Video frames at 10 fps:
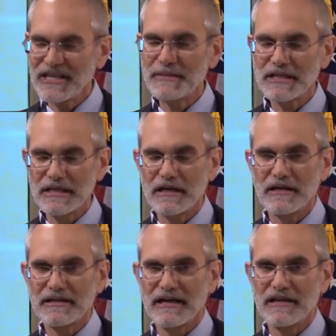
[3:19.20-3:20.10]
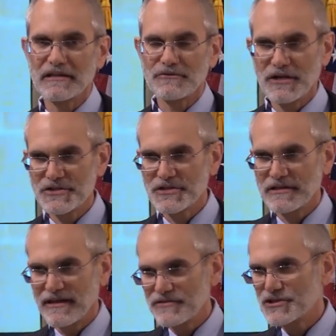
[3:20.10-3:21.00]
vehemently non-Catholic, raised
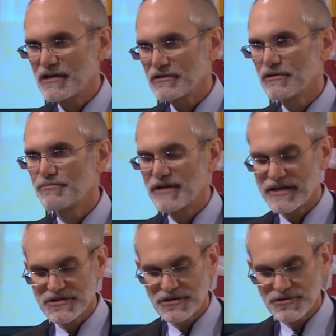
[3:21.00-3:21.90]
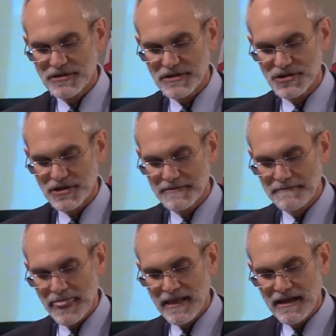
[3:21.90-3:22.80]
in an evangelical Protestant tradition.
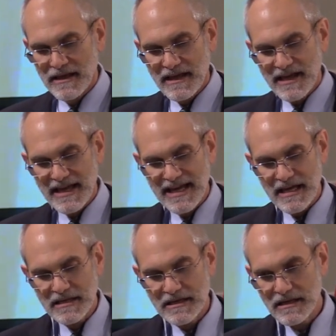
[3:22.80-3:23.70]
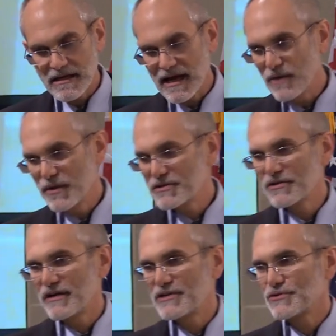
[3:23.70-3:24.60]
And uh, I went
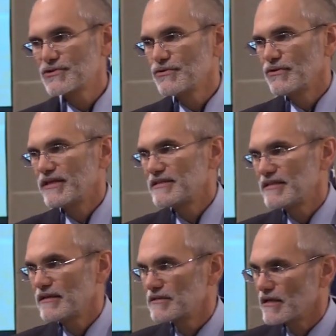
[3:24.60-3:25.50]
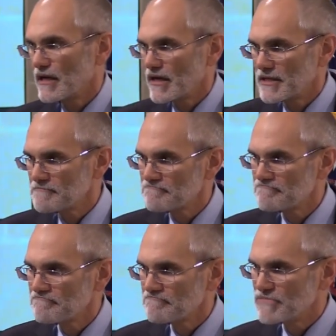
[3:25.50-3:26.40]
to graduate school intent
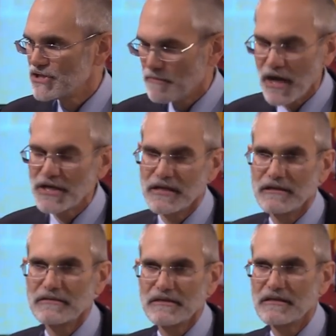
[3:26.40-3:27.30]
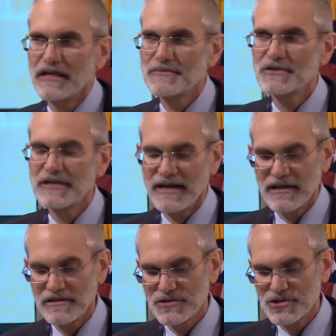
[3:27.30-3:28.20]
on debunking the claims of the
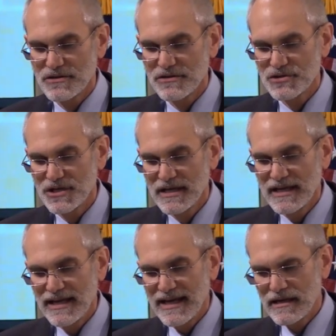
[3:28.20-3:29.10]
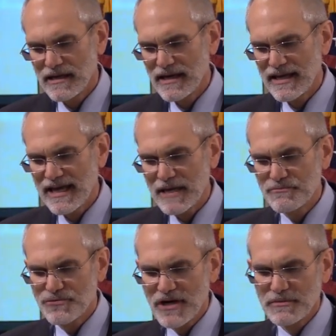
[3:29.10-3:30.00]
Catholic Church. And I
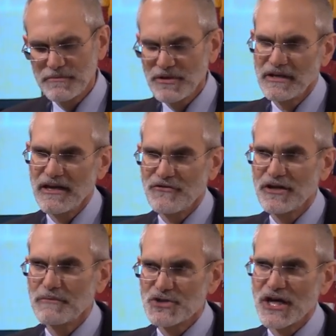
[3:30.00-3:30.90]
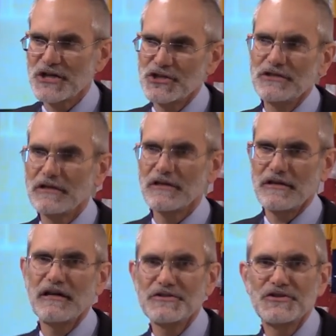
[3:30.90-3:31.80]
had probably every objection to
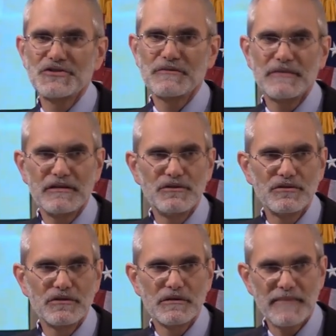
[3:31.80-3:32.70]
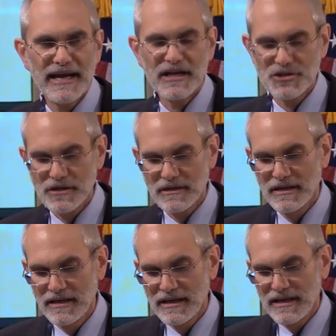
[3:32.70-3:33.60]
Catholicism that you could
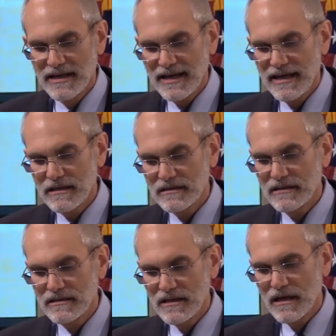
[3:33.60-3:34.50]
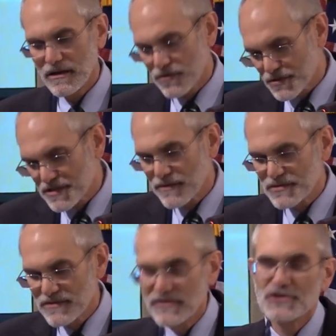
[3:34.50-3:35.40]
imagine. And of course, I
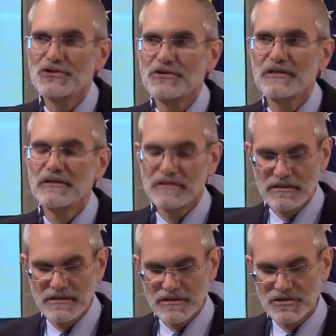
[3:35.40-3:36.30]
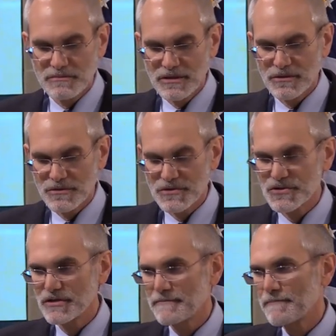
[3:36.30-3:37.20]
was eventually
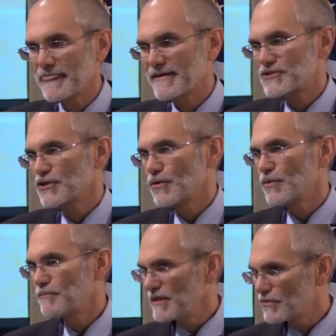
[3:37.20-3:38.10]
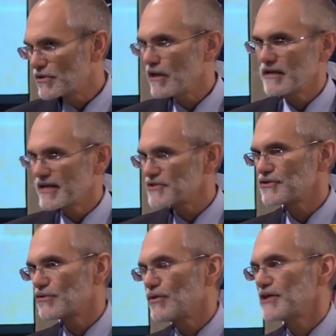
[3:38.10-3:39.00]
disabused. And so when people call and ask
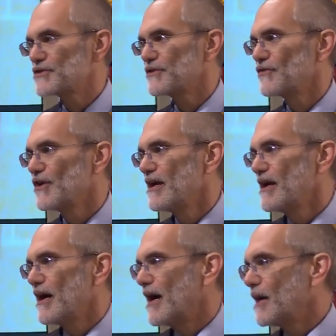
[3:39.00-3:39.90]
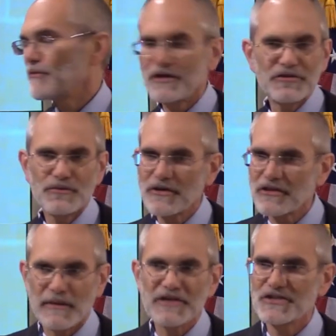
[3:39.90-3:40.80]
me questions, I'm right there with
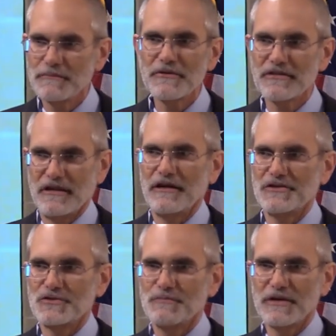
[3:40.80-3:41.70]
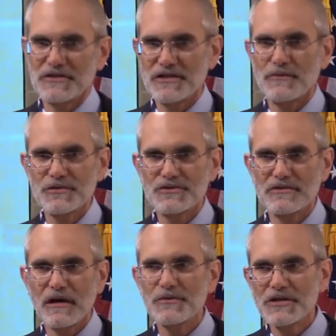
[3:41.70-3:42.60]
them. I sympathize because I
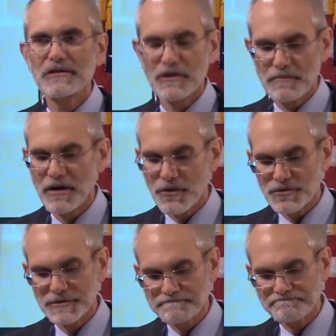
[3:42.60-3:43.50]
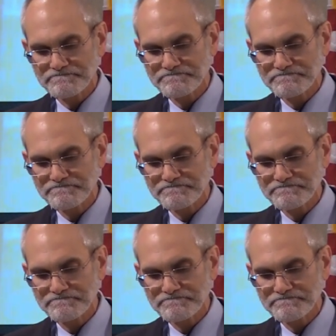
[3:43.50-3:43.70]
was, I was in their boat.